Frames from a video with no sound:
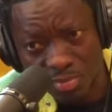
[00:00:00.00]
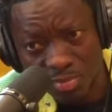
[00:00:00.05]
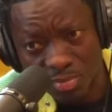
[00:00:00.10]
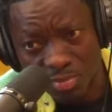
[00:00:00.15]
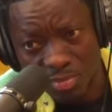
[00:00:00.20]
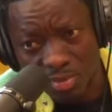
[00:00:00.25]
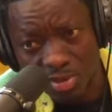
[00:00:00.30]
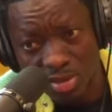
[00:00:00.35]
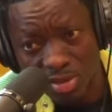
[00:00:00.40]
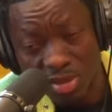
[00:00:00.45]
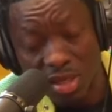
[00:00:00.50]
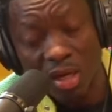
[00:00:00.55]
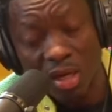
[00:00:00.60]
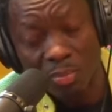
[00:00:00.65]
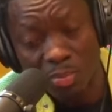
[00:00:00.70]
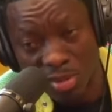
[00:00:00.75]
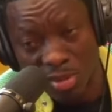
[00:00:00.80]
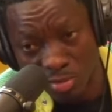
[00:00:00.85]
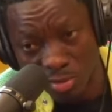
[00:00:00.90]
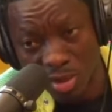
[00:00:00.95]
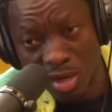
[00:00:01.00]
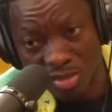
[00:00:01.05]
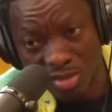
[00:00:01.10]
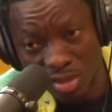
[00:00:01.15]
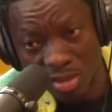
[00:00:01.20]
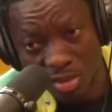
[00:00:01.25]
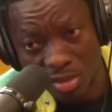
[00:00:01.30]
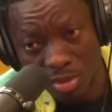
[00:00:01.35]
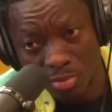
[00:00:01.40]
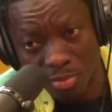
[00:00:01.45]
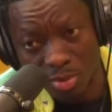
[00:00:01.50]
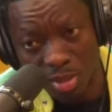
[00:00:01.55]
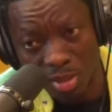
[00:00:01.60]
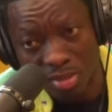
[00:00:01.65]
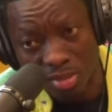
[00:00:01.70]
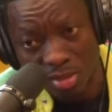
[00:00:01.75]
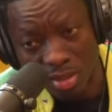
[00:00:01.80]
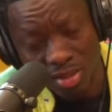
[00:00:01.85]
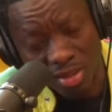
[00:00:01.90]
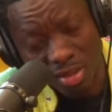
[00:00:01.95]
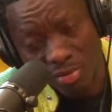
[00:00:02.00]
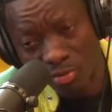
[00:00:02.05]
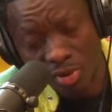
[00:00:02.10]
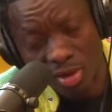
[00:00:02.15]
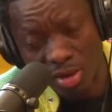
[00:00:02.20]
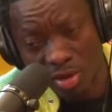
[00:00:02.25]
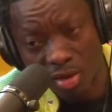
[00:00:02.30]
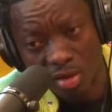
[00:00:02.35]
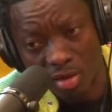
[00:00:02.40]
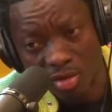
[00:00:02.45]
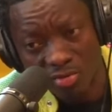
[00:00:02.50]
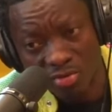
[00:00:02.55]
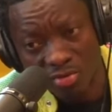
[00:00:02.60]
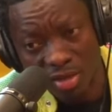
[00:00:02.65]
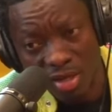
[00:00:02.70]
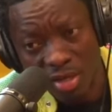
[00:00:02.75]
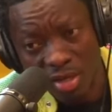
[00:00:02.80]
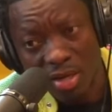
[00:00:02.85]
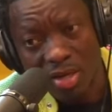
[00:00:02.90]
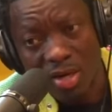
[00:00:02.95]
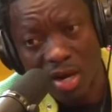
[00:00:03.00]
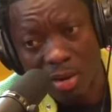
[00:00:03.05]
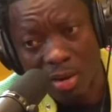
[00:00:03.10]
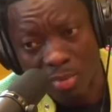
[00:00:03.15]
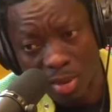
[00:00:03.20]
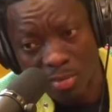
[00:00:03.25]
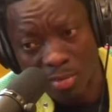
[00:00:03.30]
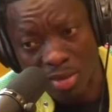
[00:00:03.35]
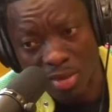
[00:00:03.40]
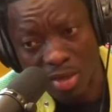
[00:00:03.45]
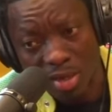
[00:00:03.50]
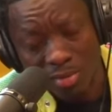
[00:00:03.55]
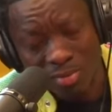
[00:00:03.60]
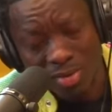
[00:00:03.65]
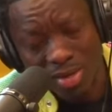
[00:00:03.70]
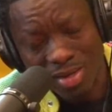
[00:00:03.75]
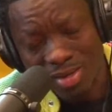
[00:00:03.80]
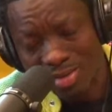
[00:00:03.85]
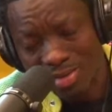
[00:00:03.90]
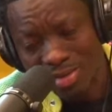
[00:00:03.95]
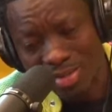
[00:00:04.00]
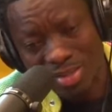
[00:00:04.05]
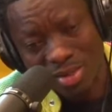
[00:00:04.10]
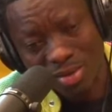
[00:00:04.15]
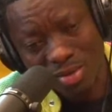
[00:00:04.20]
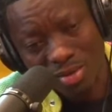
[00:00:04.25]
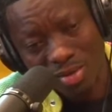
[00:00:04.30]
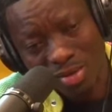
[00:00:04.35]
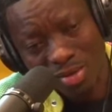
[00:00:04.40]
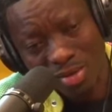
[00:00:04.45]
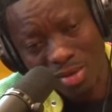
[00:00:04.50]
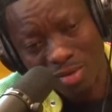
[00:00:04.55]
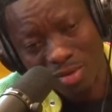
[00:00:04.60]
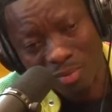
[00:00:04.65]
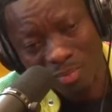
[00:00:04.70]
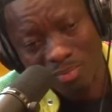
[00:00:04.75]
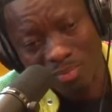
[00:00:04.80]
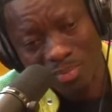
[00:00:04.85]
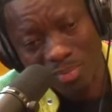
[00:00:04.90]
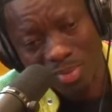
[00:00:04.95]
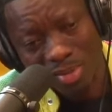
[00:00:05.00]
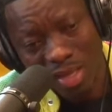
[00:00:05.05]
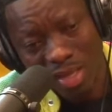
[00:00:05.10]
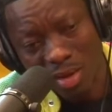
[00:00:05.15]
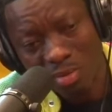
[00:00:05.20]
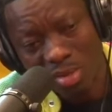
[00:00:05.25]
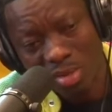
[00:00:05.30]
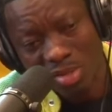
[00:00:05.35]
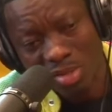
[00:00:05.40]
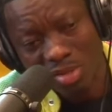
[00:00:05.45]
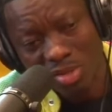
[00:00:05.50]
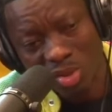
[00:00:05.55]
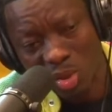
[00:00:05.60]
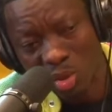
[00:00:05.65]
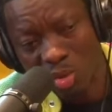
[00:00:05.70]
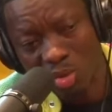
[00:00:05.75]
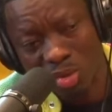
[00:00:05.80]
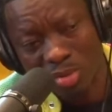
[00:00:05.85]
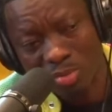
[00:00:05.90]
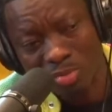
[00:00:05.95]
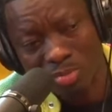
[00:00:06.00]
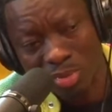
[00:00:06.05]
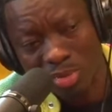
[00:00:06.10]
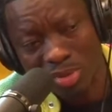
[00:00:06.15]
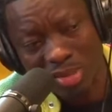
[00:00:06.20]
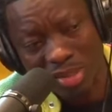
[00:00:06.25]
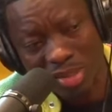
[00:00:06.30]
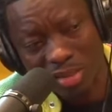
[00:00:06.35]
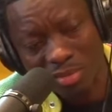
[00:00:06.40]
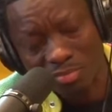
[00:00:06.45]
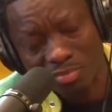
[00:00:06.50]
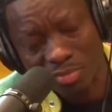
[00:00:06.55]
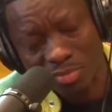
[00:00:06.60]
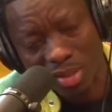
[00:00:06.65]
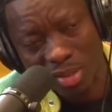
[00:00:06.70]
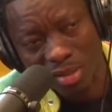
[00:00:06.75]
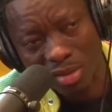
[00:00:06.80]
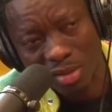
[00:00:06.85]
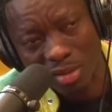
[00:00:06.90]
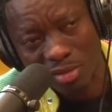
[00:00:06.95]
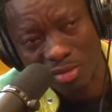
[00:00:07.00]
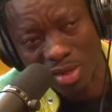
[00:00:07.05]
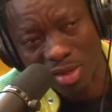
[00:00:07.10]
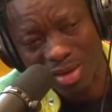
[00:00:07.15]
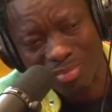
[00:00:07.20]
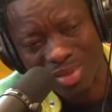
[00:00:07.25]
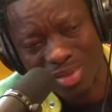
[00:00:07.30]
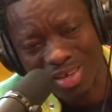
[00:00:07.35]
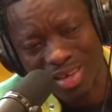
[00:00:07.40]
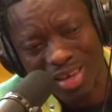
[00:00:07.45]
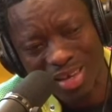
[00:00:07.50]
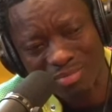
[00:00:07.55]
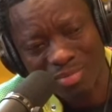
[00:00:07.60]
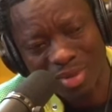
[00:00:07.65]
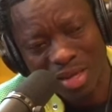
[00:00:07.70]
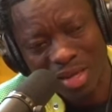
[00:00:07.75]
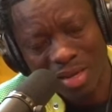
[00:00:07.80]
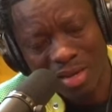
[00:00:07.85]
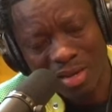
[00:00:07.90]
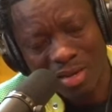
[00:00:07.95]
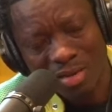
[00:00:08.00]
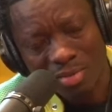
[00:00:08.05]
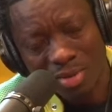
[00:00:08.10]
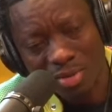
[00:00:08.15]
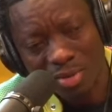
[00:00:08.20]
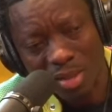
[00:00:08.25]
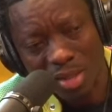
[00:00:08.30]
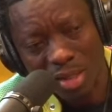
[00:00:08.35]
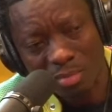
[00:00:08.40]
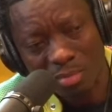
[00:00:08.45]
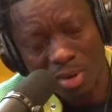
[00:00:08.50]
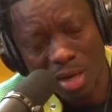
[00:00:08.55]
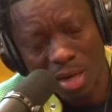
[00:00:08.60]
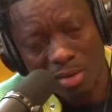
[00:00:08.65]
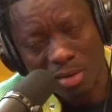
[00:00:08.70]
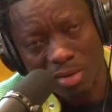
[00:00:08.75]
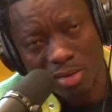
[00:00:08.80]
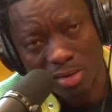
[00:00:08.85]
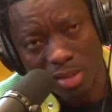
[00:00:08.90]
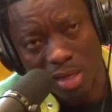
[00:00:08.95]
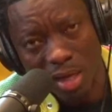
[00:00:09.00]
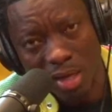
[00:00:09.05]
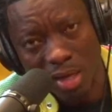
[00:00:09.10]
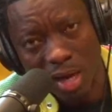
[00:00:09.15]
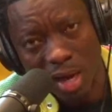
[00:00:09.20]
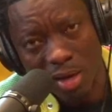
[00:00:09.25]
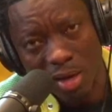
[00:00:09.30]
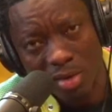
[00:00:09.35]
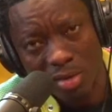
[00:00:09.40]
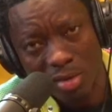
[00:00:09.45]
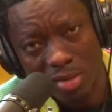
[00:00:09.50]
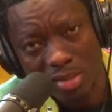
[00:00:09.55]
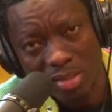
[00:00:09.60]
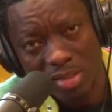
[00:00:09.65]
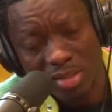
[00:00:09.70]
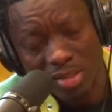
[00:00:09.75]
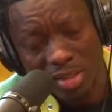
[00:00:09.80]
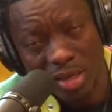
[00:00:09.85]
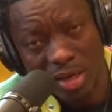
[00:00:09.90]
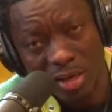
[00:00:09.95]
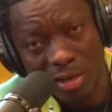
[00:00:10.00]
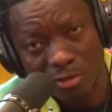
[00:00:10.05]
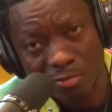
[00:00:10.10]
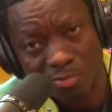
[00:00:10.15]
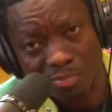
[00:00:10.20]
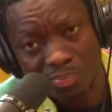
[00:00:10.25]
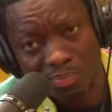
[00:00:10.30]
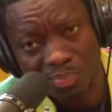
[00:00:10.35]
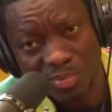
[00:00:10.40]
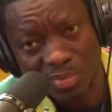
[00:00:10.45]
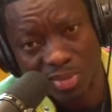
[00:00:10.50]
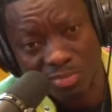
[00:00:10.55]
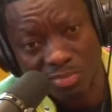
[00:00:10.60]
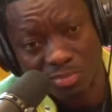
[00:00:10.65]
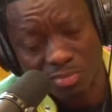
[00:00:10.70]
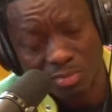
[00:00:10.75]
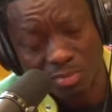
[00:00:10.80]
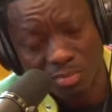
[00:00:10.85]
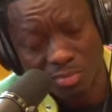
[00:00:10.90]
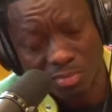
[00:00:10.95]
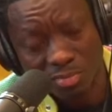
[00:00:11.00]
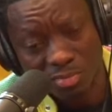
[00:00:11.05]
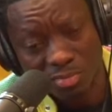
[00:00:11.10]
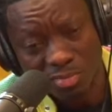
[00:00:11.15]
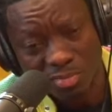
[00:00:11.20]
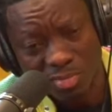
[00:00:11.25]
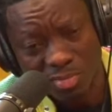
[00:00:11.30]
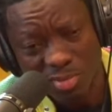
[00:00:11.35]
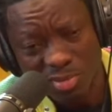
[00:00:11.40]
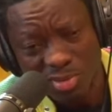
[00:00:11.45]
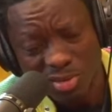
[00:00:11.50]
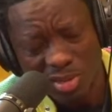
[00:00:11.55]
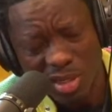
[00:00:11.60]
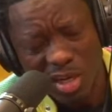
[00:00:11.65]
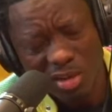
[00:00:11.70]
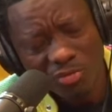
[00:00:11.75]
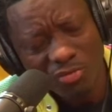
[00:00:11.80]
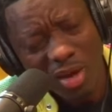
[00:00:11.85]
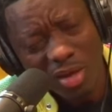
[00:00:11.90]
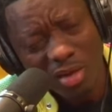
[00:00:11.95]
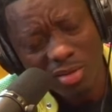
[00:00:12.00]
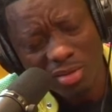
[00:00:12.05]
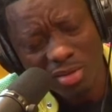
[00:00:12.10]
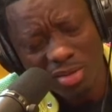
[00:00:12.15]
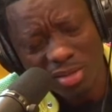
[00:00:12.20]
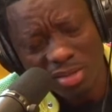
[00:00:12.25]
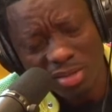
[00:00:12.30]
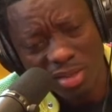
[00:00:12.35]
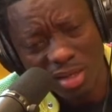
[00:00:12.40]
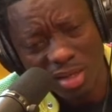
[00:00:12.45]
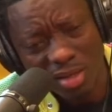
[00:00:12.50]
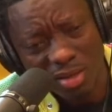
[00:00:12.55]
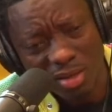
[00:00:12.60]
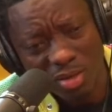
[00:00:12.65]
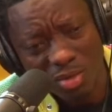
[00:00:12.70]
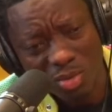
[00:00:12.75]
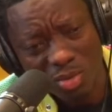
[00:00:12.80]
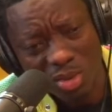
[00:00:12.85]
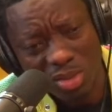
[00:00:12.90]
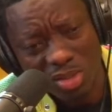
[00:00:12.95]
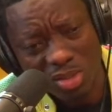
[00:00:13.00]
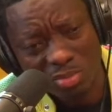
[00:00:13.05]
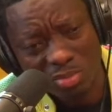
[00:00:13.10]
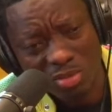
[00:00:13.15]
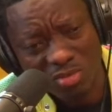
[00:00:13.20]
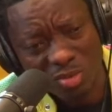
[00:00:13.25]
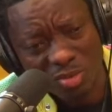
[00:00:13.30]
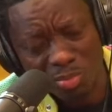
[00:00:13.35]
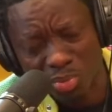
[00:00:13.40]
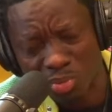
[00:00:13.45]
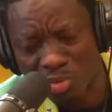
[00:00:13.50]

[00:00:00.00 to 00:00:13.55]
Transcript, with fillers: Ah. Sucker punched me while I was getting on a bus, and then ran off. I remember that. So you know, that was totally bullying. You know, I mean the thing about it is like I don't understand. I try to understand on uh, Will Smith's